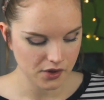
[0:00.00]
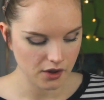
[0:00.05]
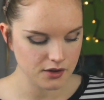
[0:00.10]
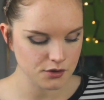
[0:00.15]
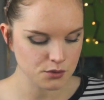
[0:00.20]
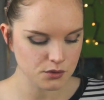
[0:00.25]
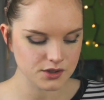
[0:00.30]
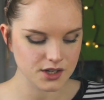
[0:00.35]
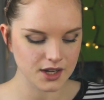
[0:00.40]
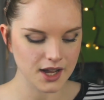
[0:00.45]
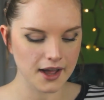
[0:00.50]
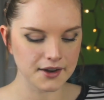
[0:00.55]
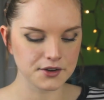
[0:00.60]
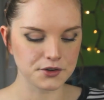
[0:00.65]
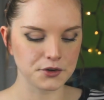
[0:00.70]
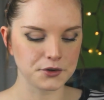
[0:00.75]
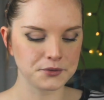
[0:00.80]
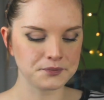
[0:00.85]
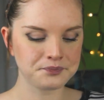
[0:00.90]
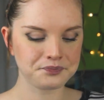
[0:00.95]
This one's a
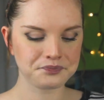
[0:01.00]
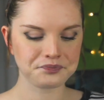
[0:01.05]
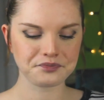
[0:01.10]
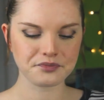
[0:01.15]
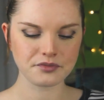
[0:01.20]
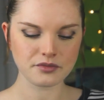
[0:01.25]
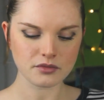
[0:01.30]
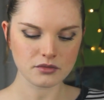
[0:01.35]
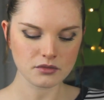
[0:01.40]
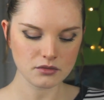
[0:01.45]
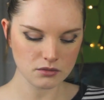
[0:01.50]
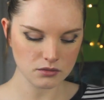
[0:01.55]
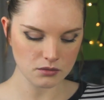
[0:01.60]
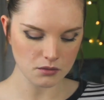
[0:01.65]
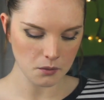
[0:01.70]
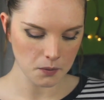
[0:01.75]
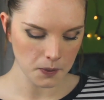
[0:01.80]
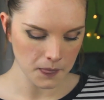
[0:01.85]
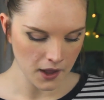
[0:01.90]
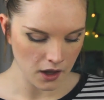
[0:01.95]
candle.
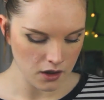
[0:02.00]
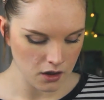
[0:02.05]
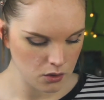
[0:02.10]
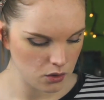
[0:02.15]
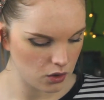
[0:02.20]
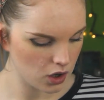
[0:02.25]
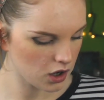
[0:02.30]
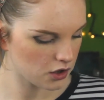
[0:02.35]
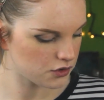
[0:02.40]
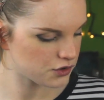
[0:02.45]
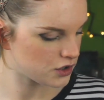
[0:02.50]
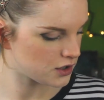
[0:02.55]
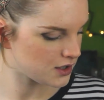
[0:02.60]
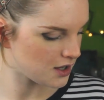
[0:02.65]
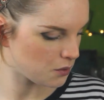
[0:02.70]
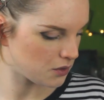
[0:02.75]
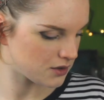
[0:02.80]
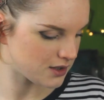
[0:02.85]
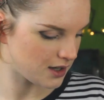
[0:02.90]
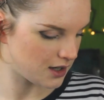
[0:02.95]
I thought she
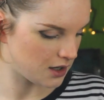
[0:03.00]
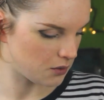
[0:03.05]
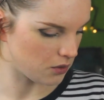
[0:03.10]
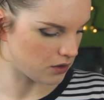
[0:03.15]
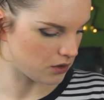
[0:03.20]
said what scent it